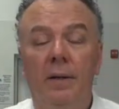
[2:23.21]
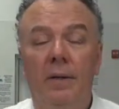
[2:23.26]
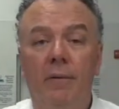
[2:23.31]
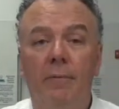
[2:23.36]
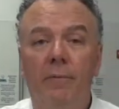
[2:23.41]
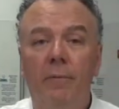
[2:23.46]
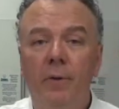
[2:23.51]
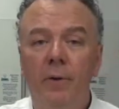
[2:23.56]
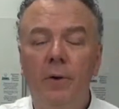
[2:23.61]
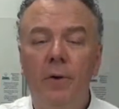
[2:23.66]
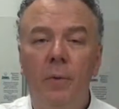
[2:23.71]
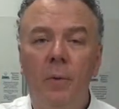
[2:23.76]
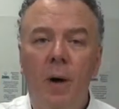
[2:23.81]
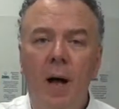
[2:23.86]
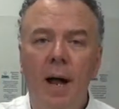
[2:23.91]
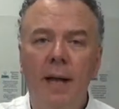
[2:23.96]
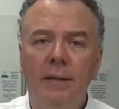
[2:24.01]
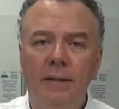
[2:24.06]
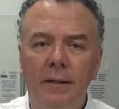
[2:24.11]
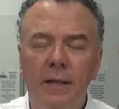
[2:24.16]
the fruitier
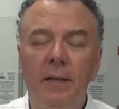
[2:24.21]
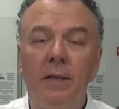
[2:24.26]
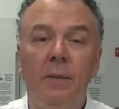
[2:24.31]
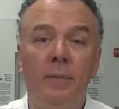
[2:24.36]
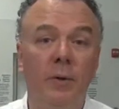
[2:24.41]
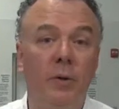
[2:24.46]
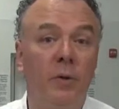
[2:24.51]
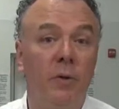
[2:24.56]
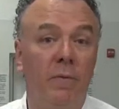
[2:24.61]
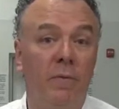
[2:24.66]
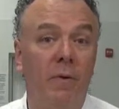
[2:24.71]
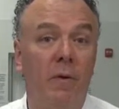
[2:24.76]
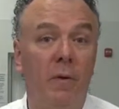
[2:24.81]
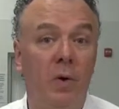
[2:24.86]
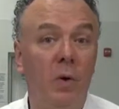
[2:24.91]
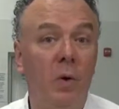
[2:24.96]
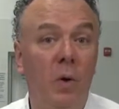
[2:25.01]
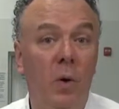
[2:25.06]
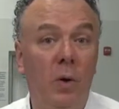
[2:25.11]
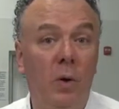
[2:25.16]
wines need to be served
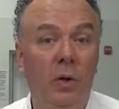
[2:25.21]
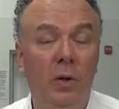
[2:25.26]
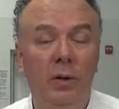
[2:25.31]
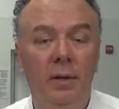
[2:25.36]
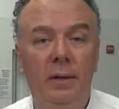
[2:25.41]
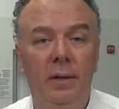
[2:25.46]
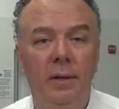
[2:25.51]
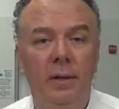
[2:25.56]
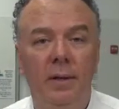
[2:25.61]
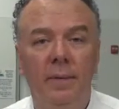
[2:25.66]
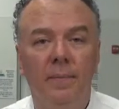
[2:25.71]
very cold.